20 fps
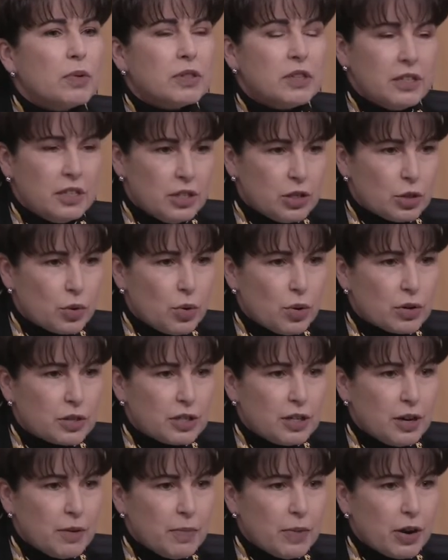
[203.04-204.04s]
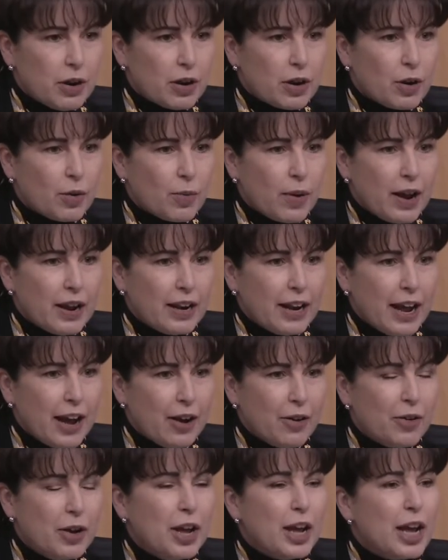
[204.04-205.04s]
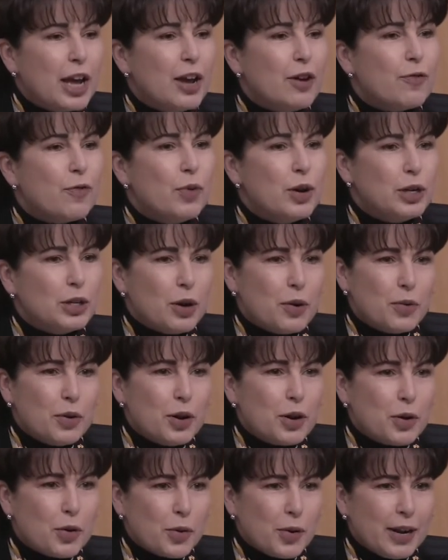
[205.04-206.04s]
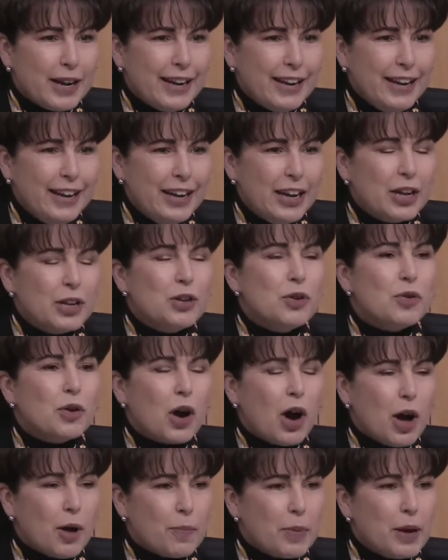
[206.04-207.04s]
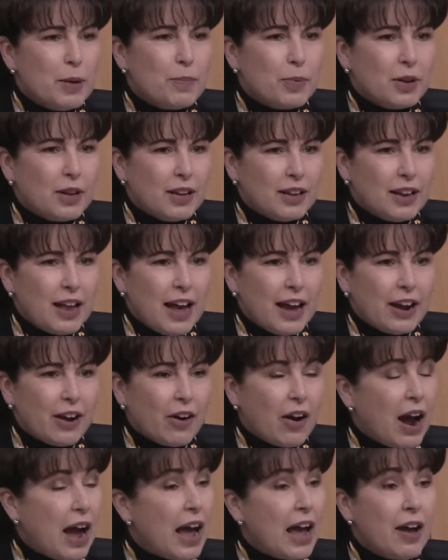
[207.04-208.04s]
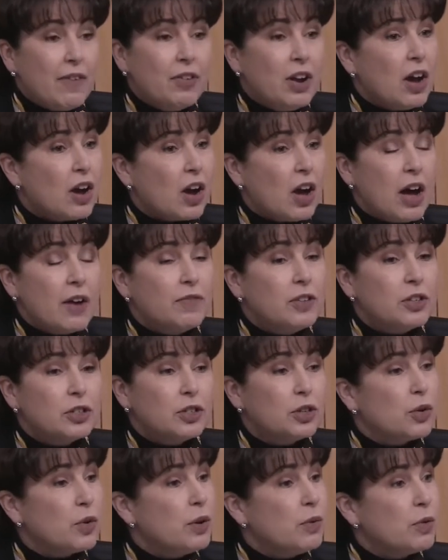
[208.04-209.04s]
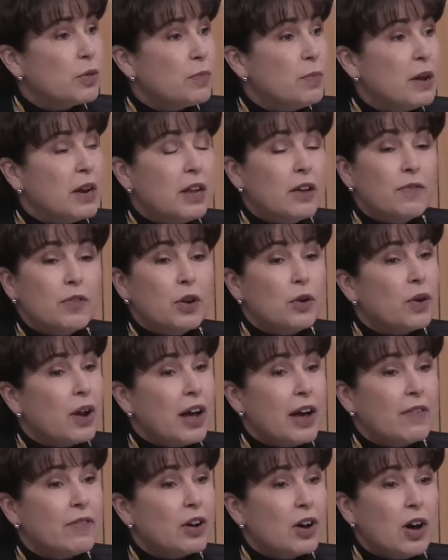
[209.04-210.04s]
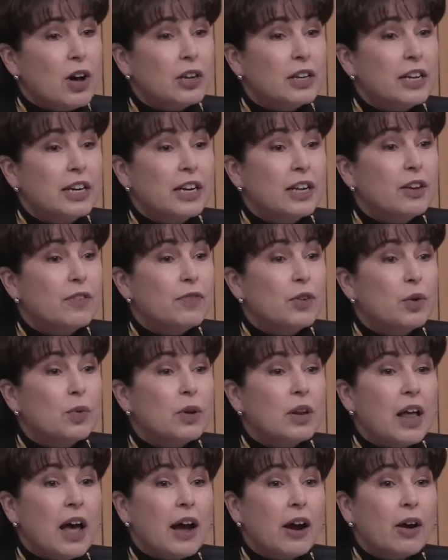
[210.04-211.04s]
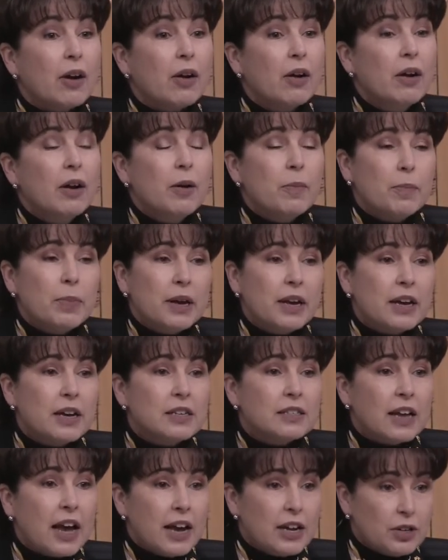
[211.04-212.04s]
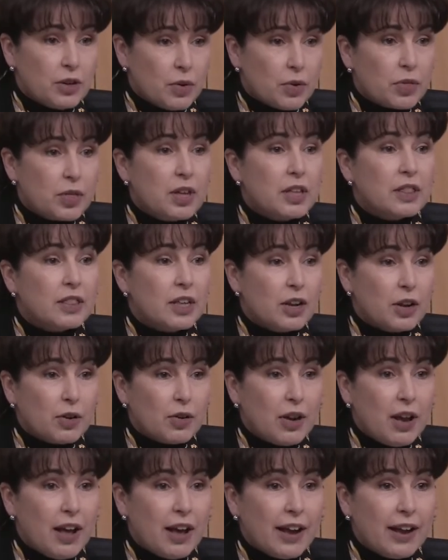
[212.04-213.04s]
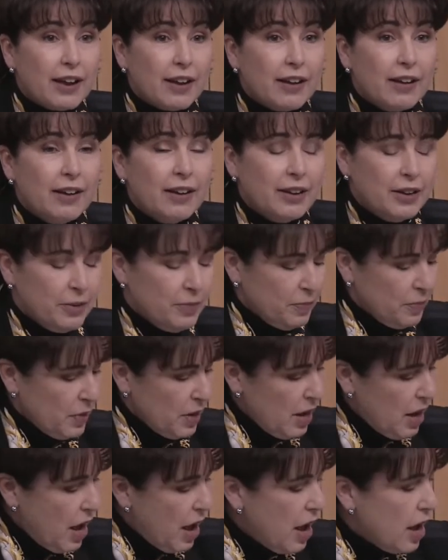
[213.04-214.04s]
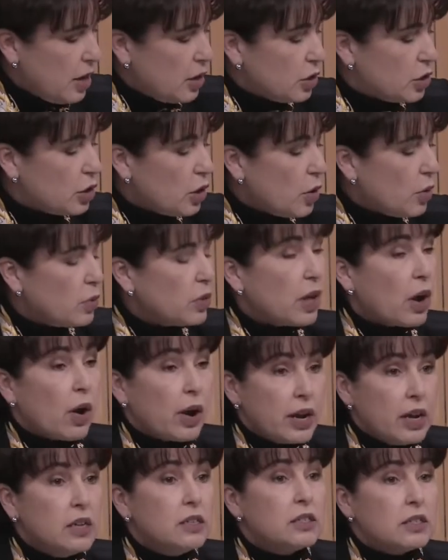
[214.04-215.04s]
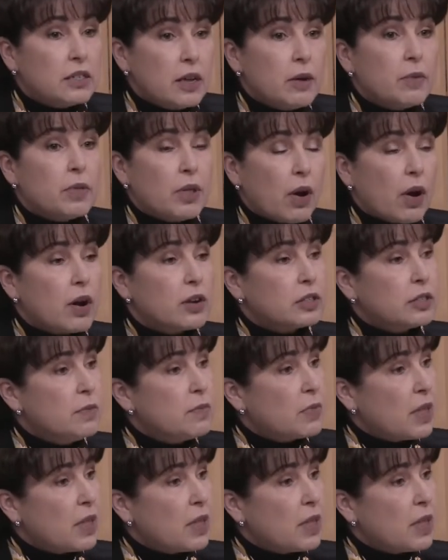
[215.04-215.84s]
with the discourse in America right now. If we don't agree, you call people a liar. I've disagreed with many of you, and I haven't called any of you a liar because I don't think that you're lying. So there are some